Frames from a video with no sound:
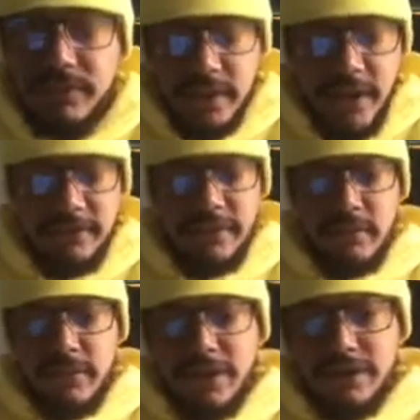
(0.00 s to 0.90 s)
Okay, so
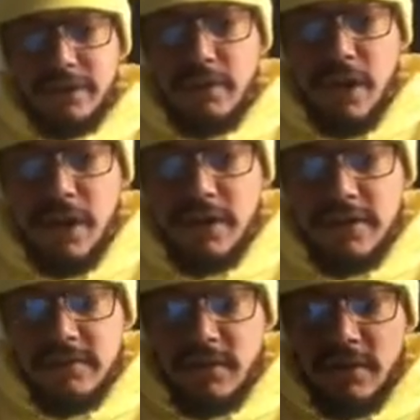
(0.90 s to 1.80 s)
the richer you are
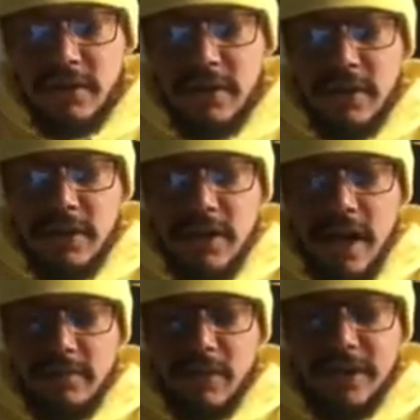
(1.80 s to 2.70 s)
and the more
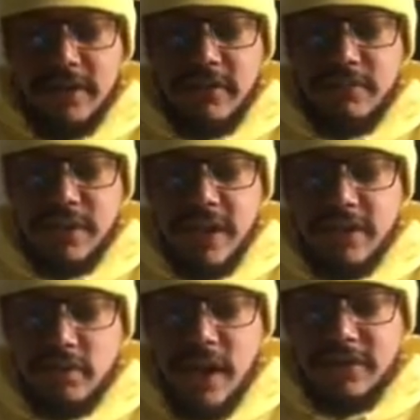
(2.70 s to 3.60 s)
admiration of
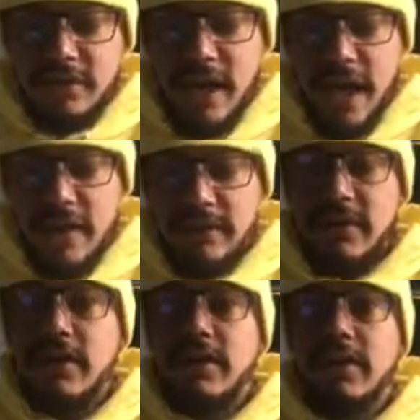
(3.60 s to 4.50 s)
potential wives you have,
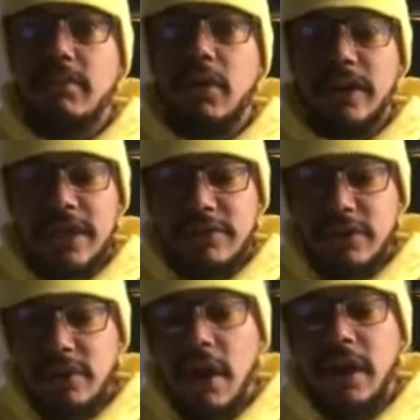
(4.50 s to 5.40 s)
the more
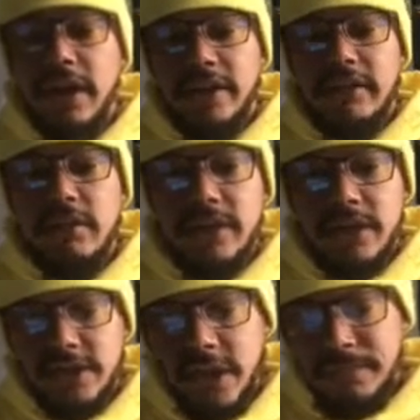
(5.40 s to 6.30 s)
evil you are. It's open
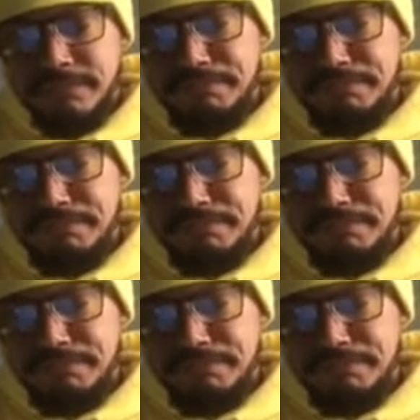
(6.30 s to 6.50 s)
and shut.